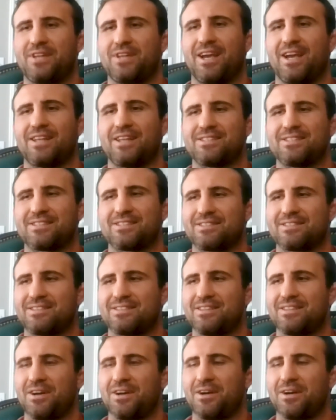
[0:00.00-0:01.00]
Dads,
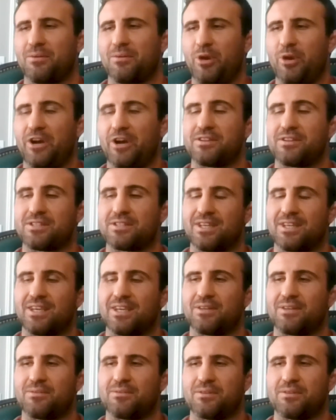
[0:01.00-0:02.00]
parents
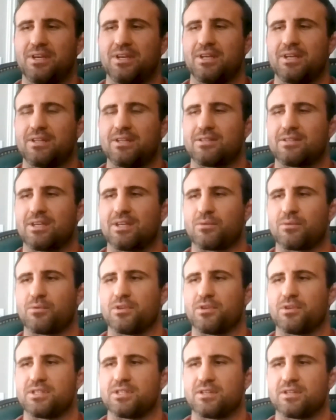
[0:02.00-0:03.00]
take it
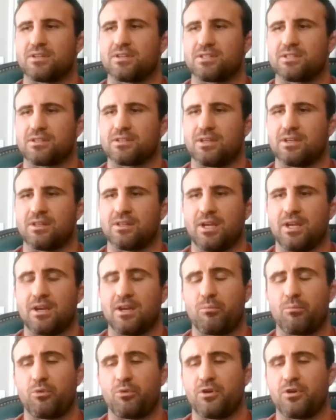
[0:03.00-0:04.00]
really seriously, and they
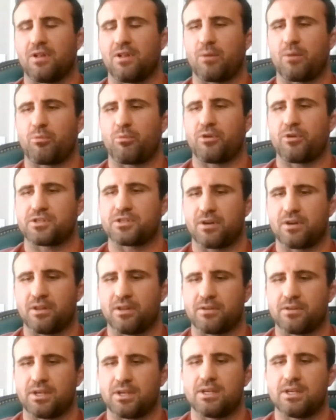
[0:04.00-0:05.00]
end up putting a lot of pressure
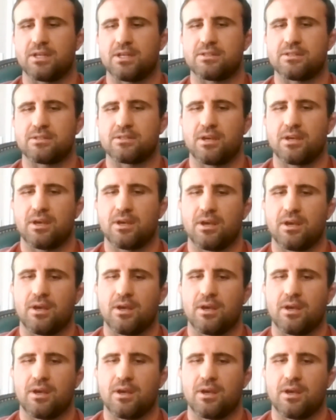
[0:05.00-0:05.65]
on their kids,